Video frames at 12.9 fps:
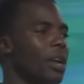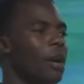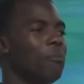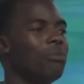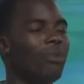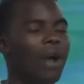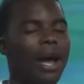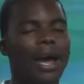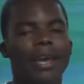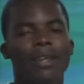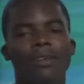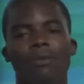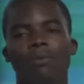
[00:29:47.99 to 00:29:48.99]
And
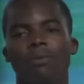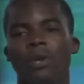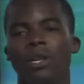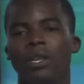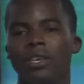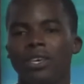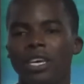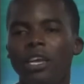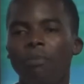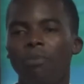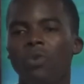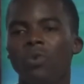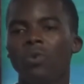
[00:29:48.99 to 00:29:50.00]
pride will
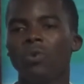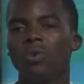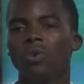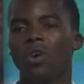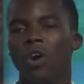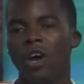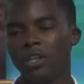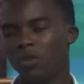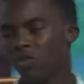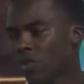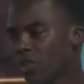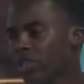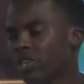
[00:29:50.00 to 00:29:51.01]
keep you on the
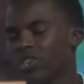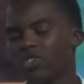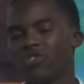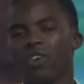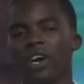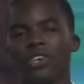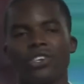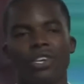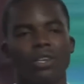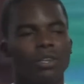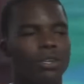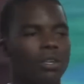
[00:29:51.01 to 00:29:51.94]
road to destruction.